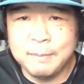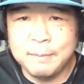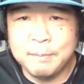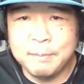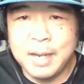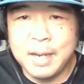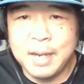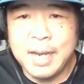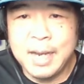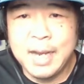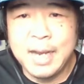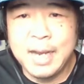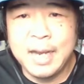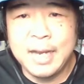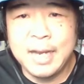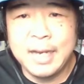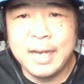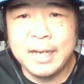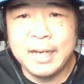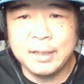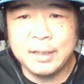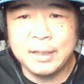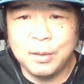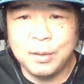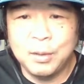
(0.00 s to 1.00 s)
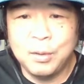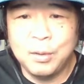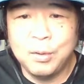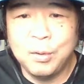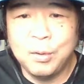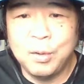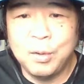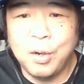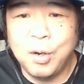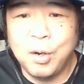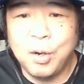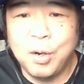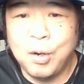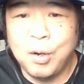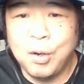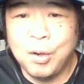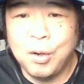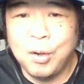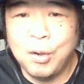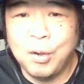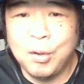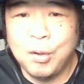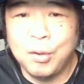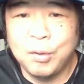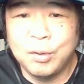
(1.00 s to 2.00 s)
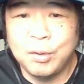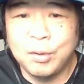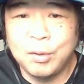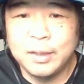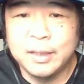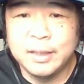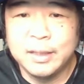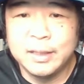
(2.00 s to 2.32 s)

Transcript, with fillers: back. Oh, oh.